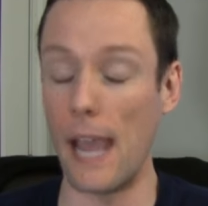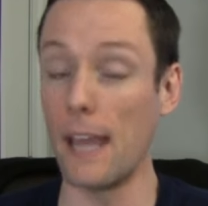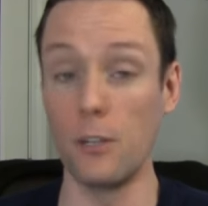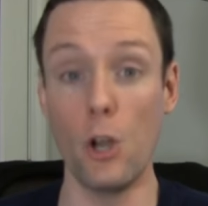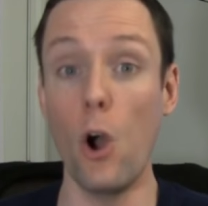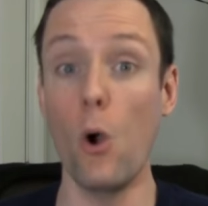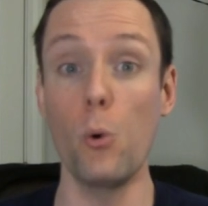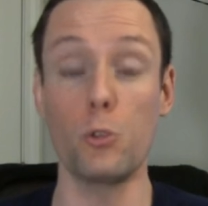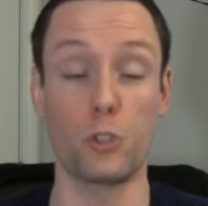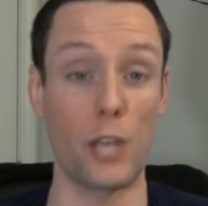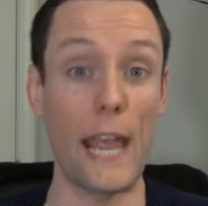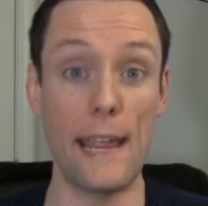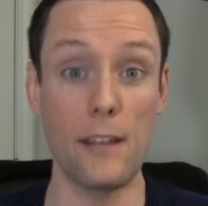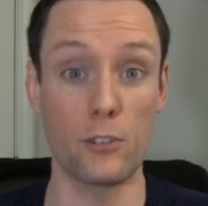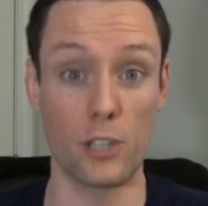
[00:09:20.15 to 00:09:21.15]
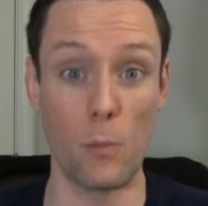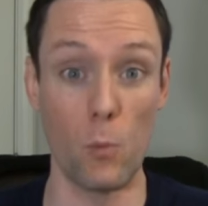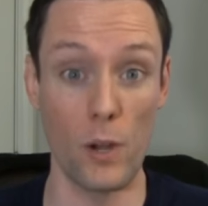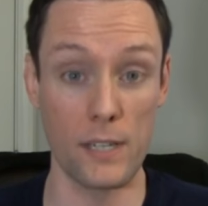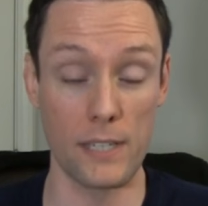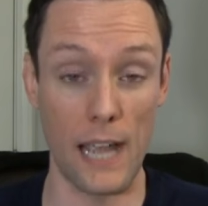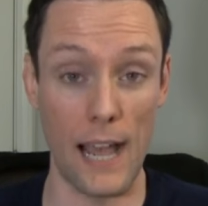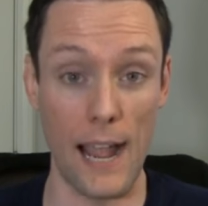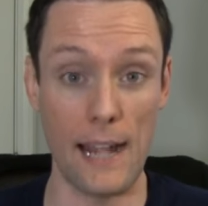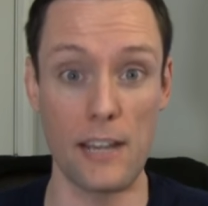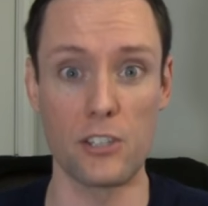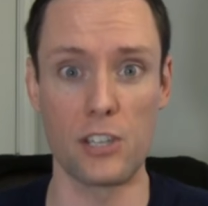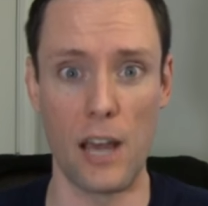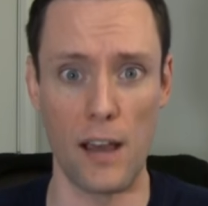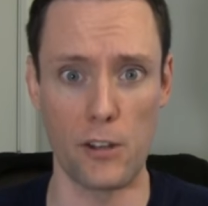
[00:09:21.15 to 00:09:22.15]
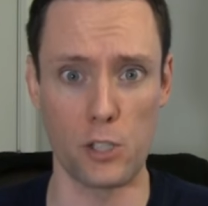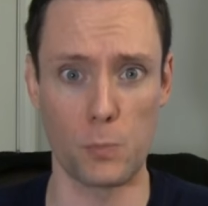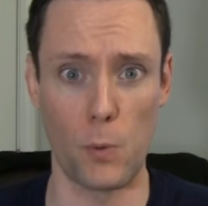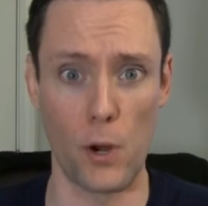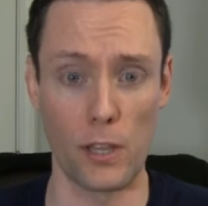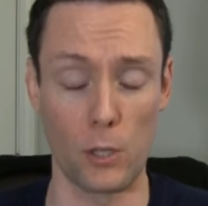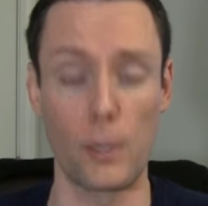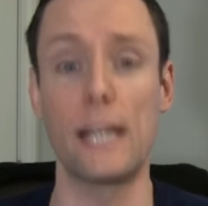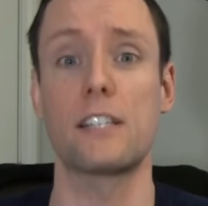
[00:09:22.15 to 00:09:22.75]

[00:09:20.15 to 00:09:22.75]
And no, saying someone died is not a spoiler.